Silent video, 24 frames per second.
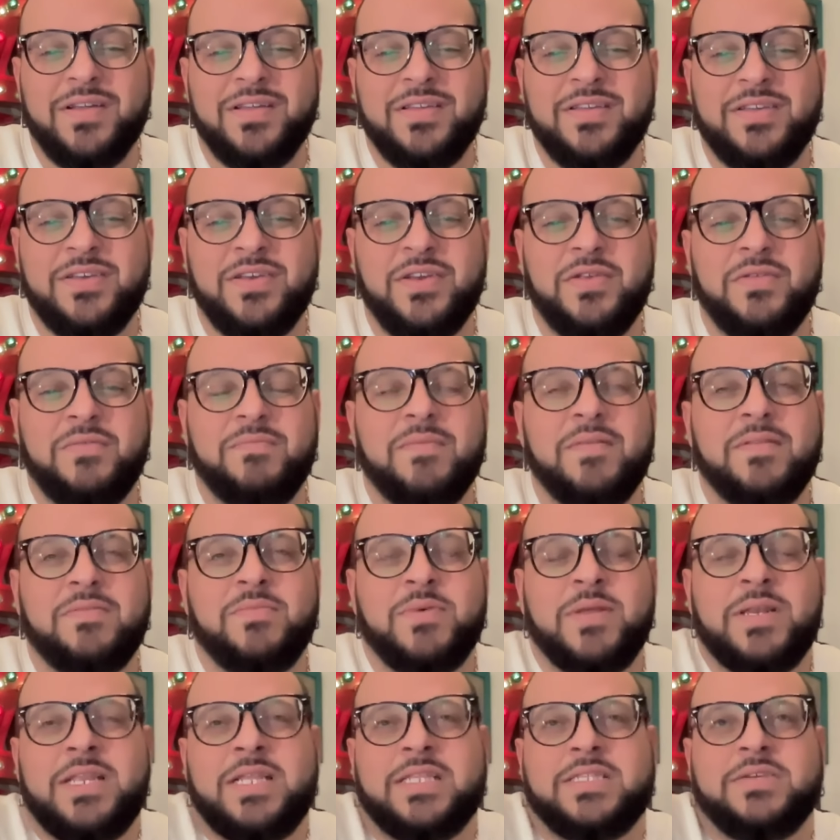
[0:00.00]

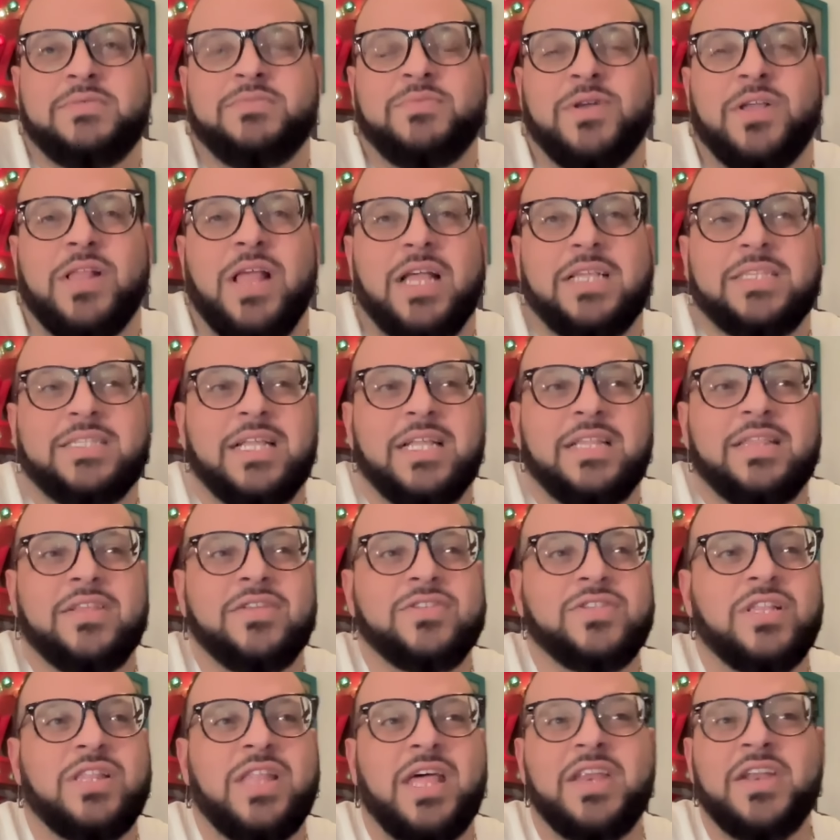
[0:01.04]
We need to realize that
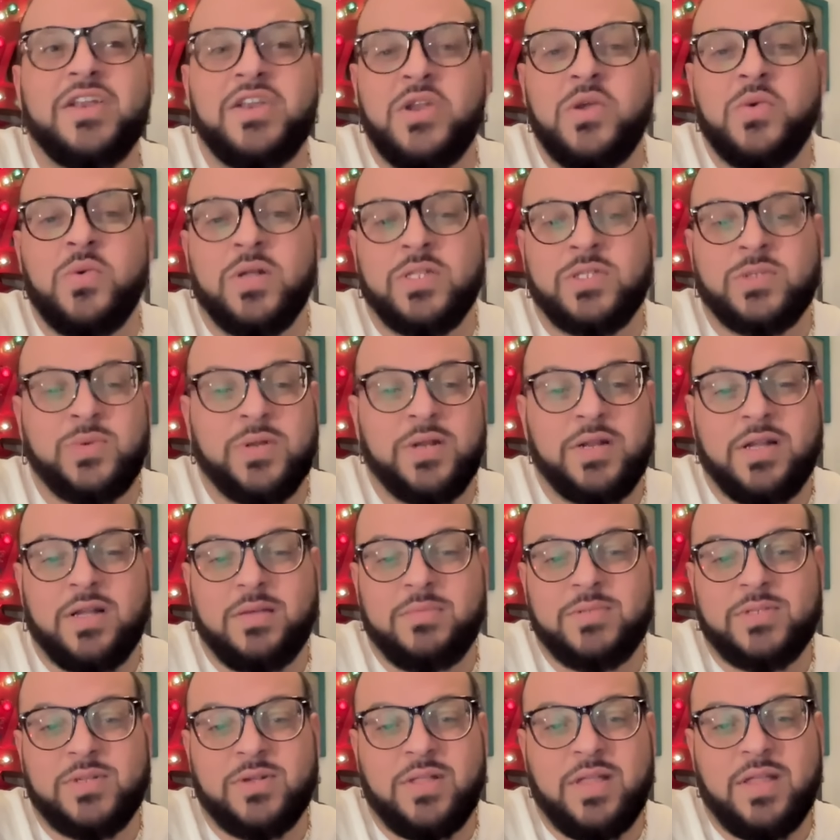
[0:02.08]
there's a lot of nuance when it
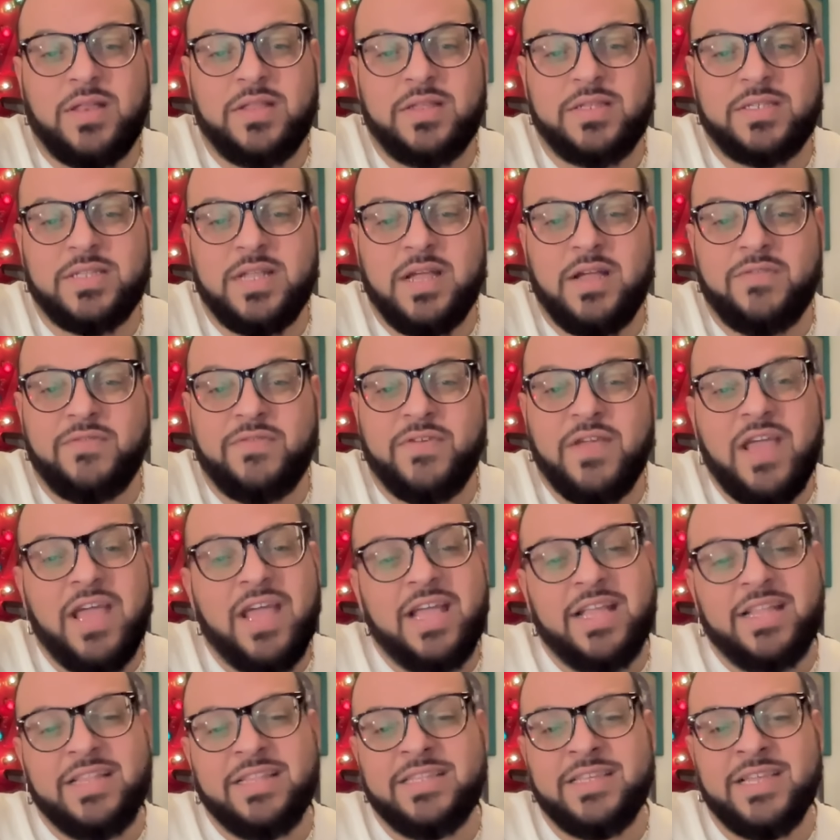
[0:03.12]
comes to a lot of this stuff.
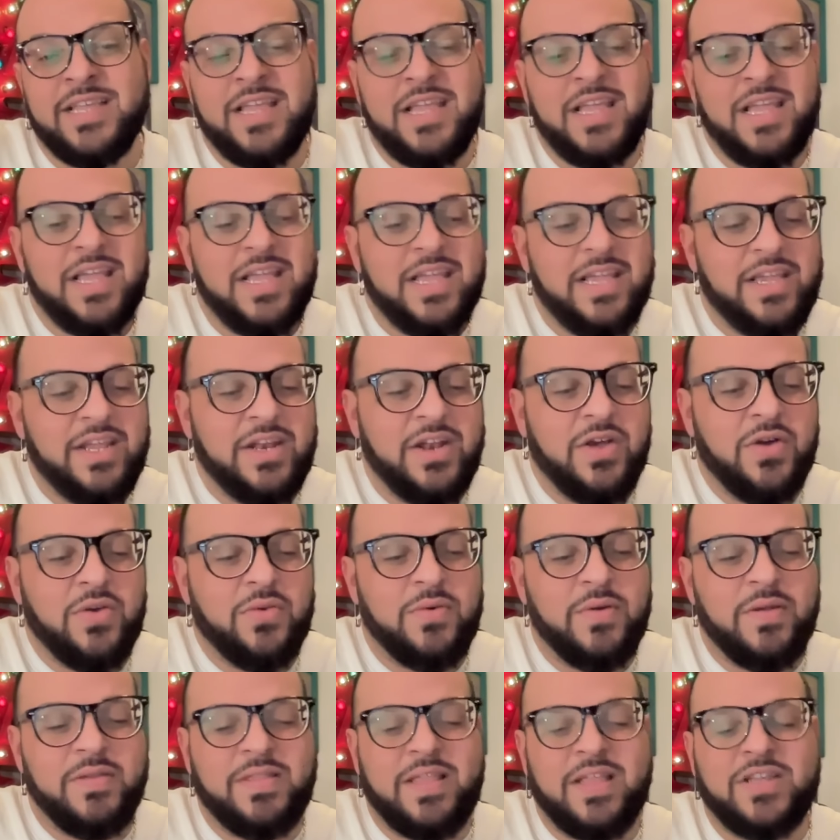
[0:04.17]
And you
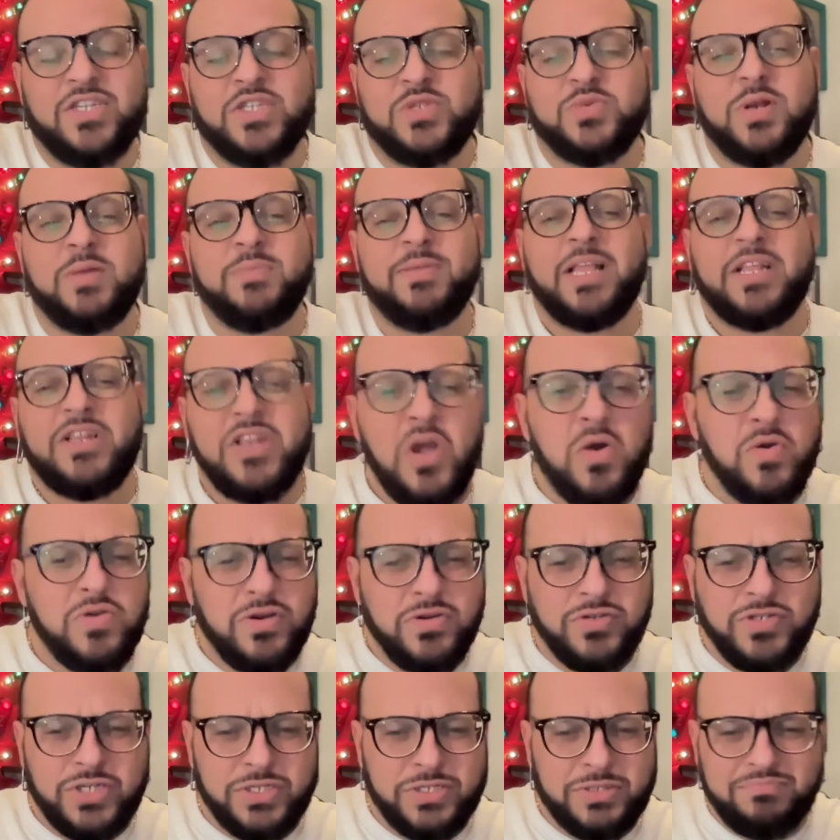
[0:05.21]
know, they just want to be like, no,
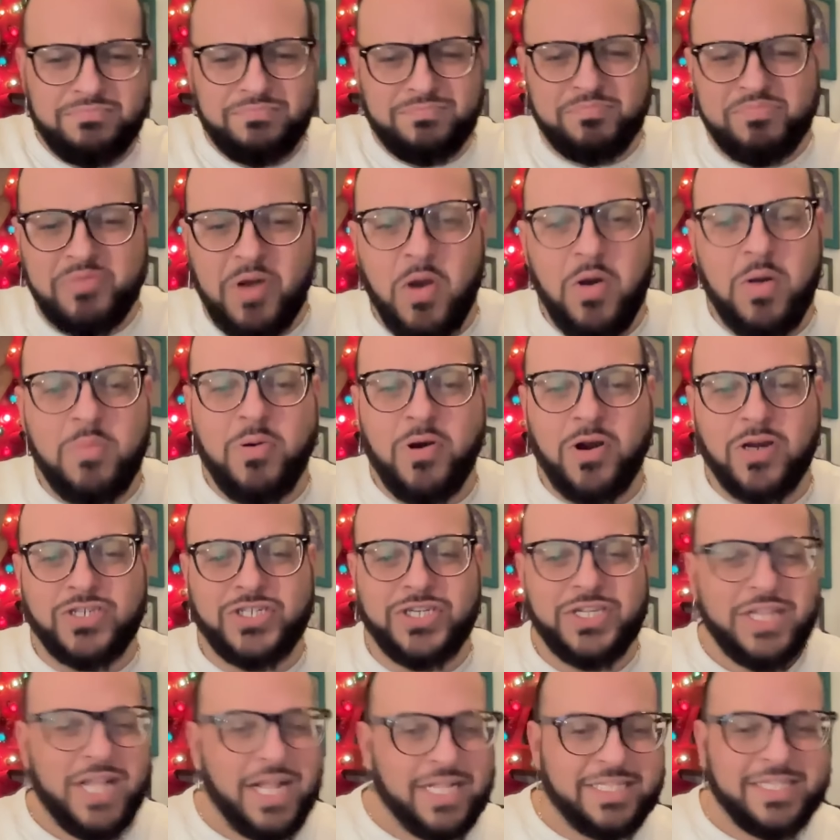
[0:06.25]
you're just
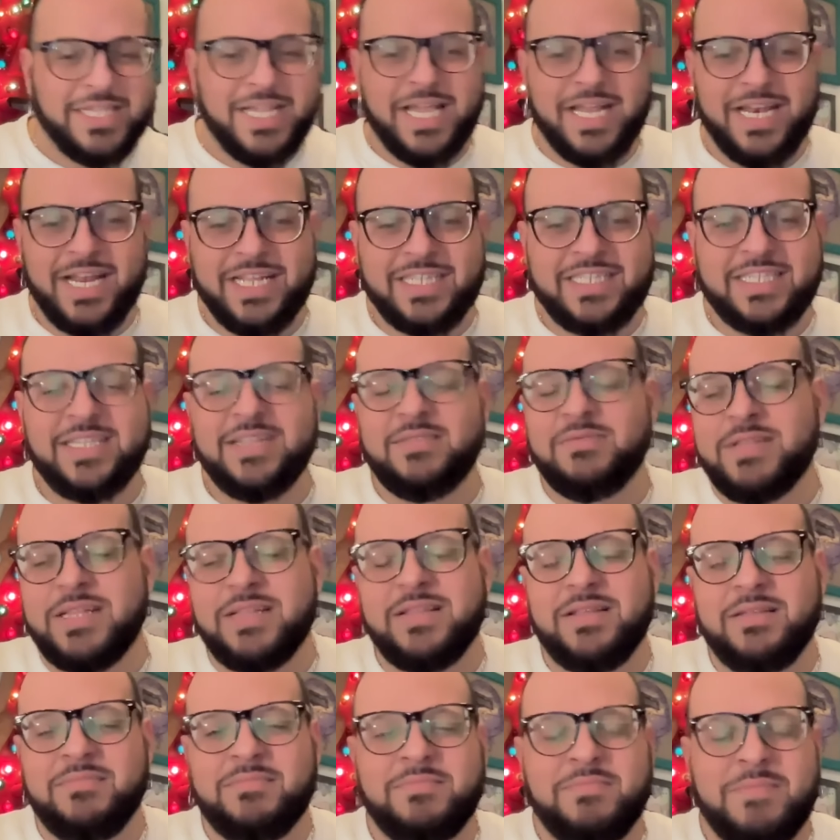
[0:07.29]
pro-abortion, that's it.
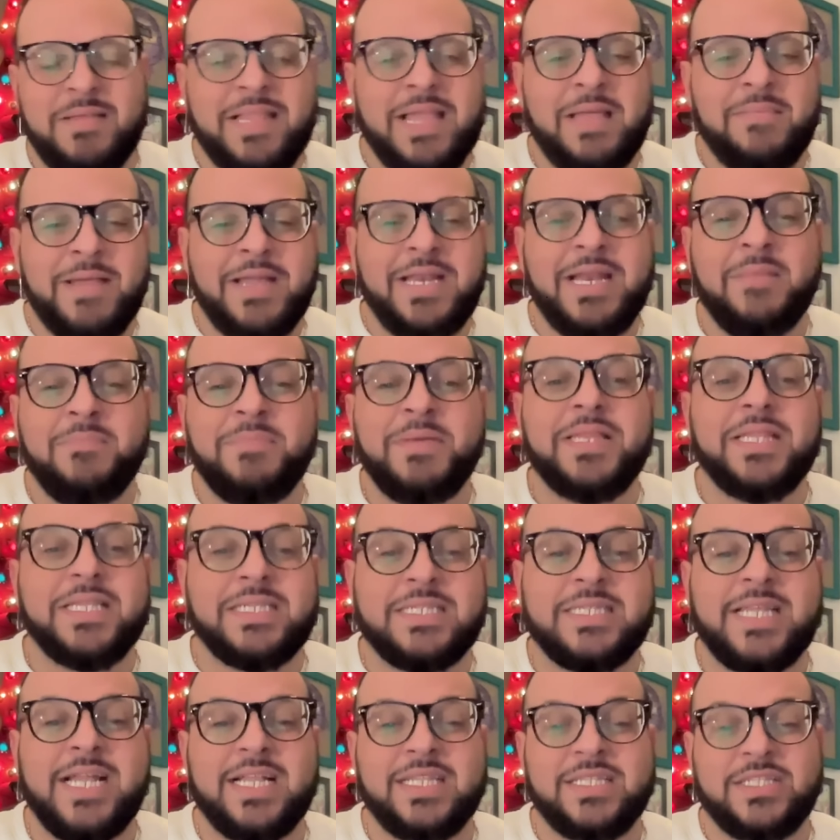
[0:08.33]
That may not be the
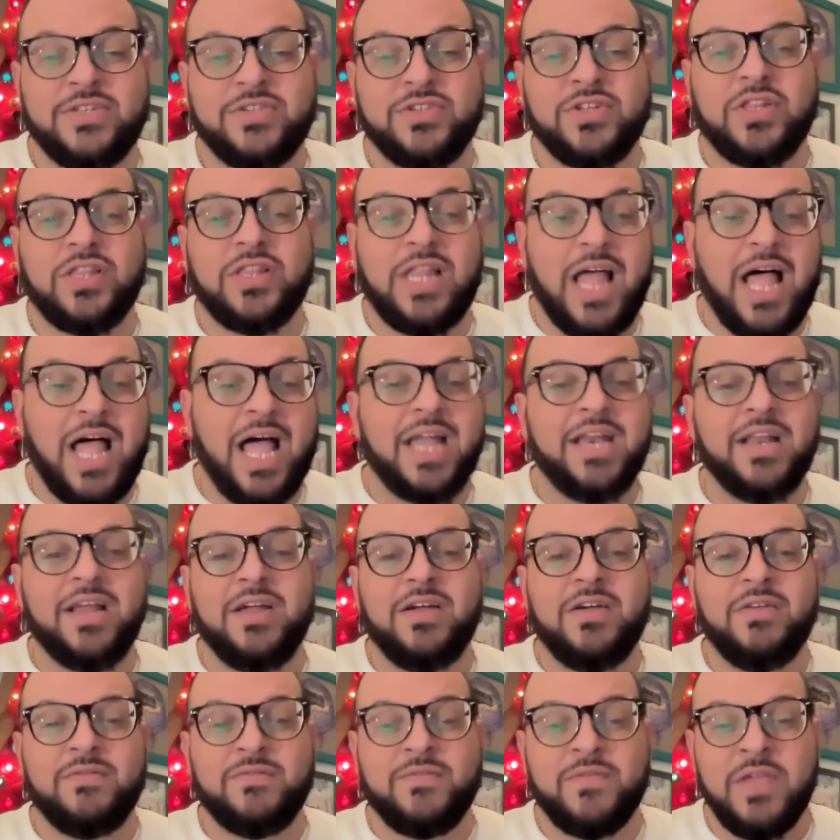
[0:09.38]
stance. There's a lot
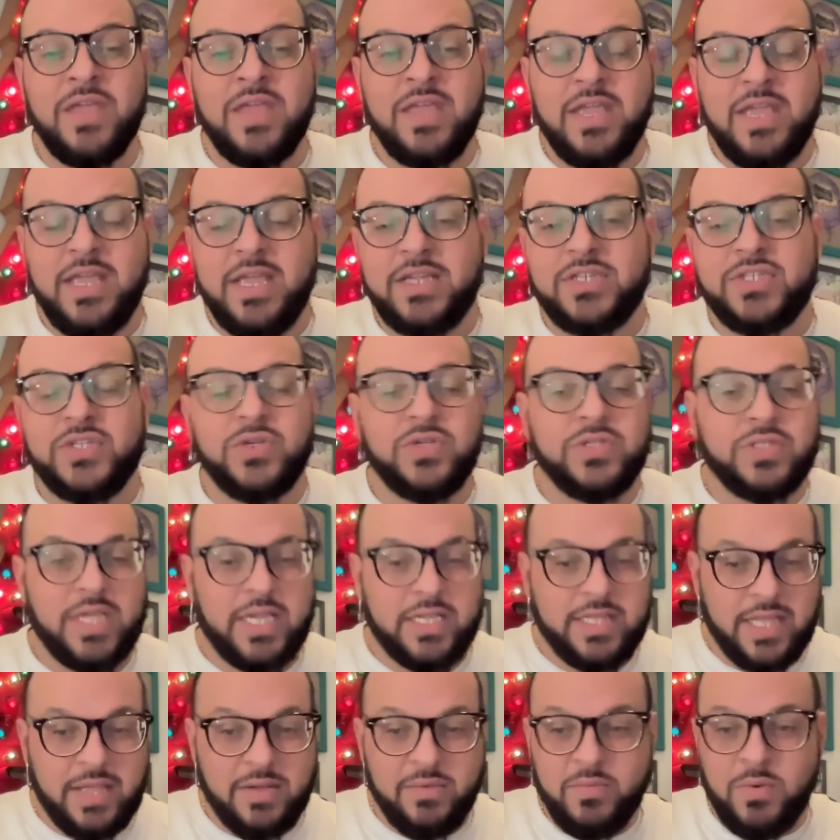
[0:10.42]
of issues
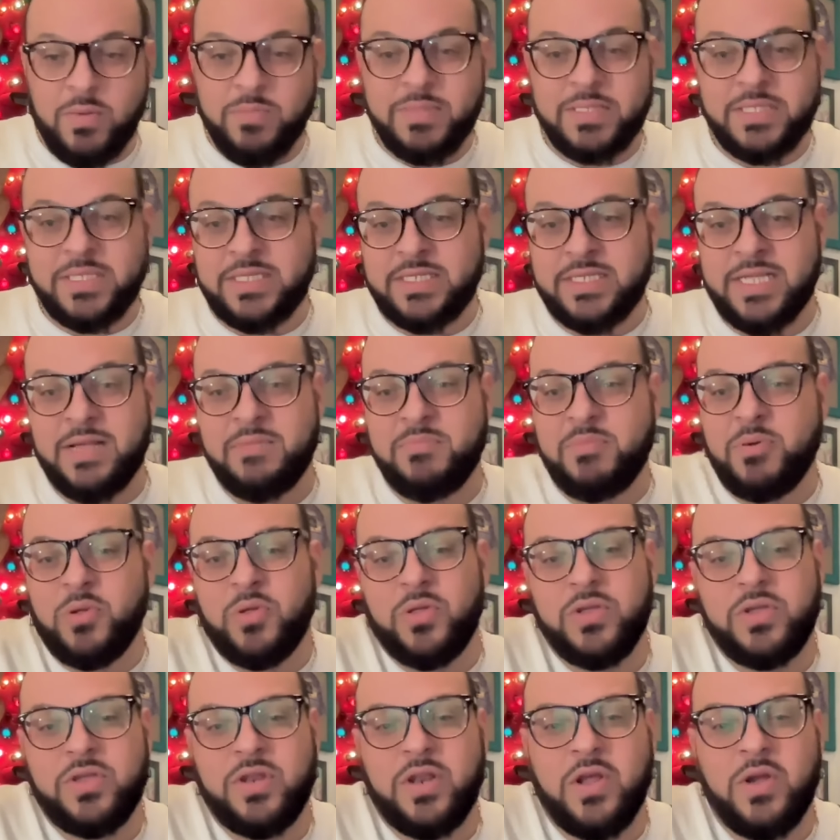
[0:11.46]
like that woman's
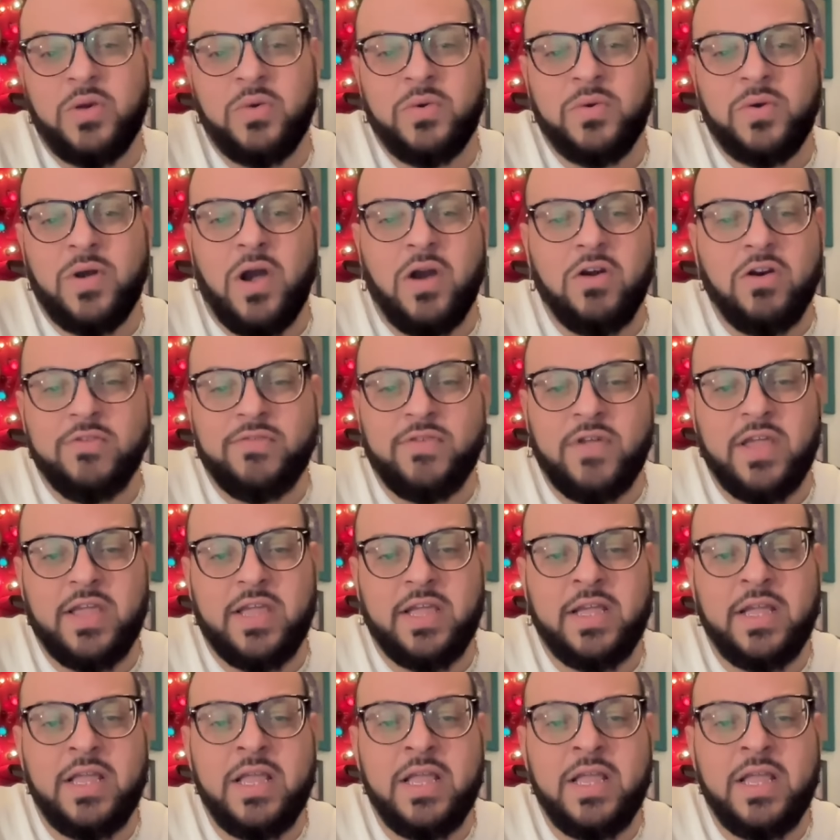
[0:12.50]
example, you know, horrifying,